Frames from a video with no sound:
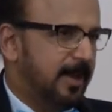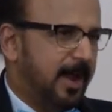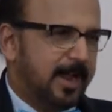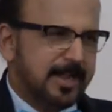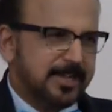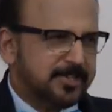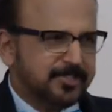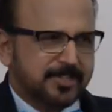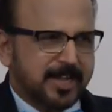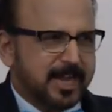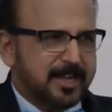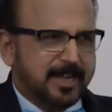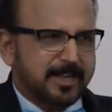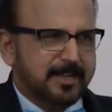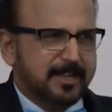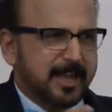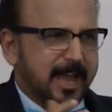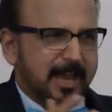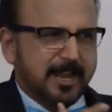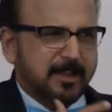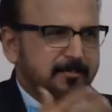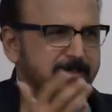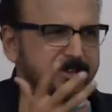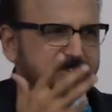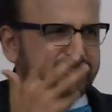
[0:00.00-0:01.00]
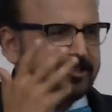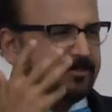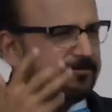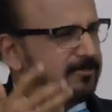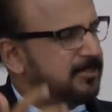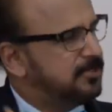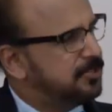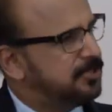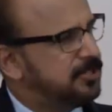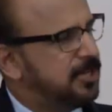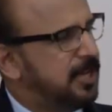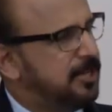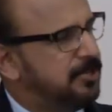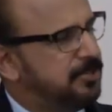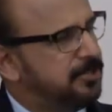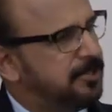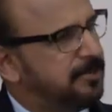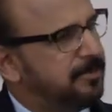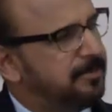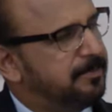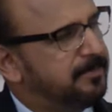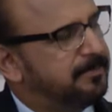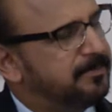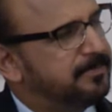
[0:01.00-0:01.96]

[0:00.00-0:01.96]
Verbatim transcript: Understand the dynamics of this change.